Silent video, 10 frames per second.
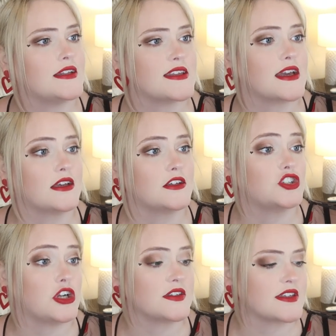It's like a
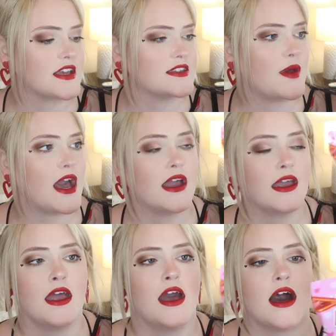share size
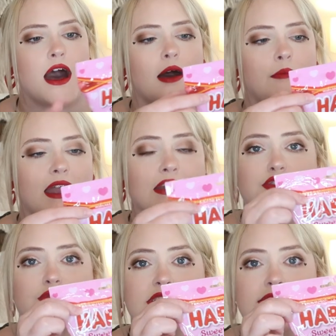bag, and
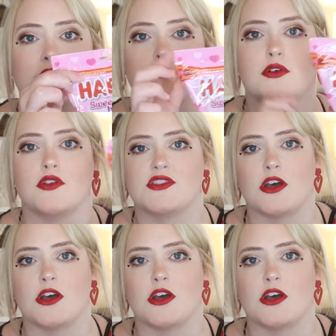it's resealable.